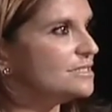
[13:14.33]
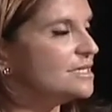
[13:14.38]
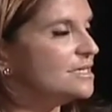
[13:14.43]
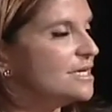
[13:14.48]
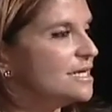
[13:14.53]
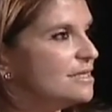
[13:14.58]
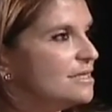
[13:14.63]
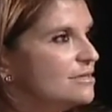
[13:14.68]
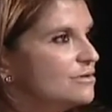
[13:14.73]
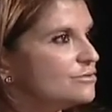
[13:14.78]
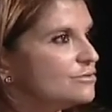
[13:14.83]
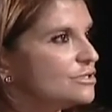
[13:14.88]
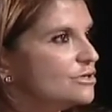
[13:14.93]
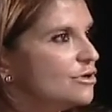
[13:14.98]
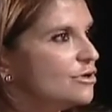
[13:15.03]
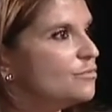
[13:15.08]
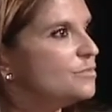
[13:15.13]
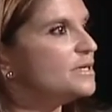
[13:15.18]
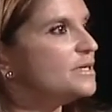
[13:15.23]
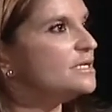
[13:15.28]
and, and there's an
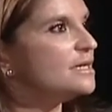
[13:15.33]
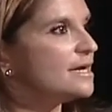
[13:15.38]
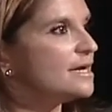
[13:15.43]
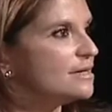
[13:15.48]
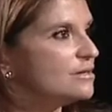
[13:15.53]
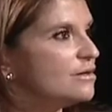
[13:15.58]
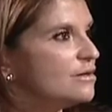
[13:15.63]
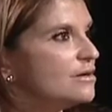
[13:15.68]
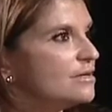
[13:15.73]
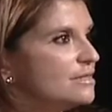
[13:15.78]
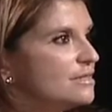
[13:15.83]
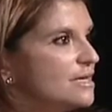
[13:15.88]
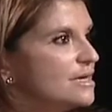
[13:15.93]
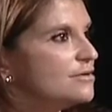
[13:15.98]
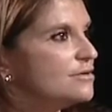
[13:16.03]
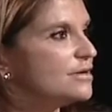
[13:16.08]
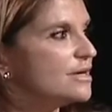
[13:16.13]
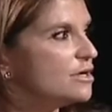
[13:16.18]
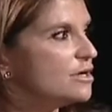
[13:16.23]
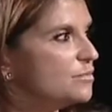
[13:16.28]
open dialogue
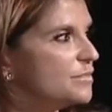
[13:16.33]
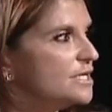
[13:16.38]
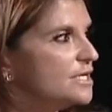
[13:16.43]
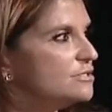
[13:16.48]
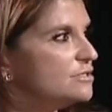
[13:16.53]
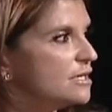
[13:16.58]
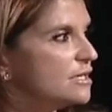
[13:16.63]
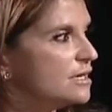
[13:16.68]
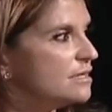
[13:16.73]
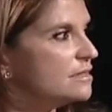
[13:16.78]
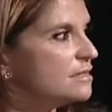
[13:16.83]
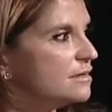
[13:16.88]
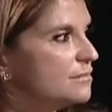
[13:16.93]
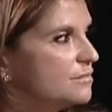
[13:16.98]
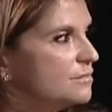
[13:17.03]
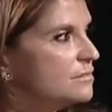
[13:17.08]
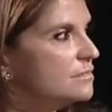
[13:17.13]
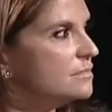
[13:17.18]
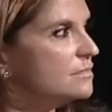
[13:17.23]
there to help educate them.